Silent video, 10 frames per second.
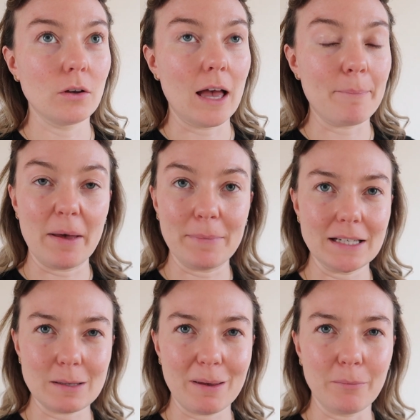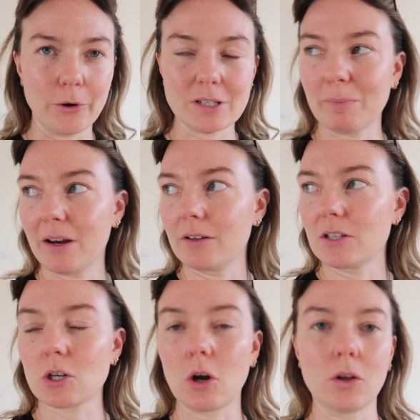I mean, he's a bit more
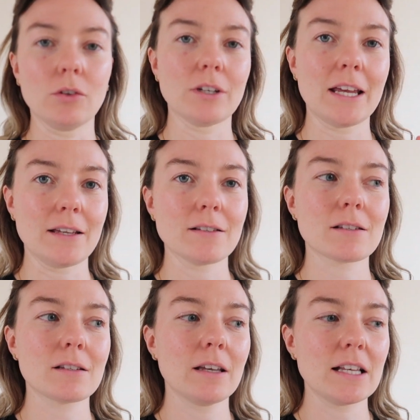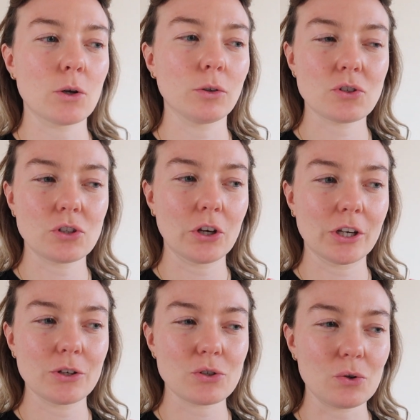experienced on his, is it called a
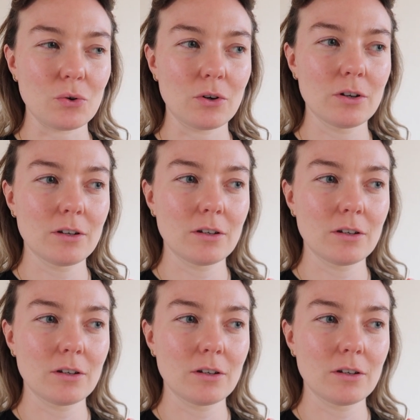circular saw?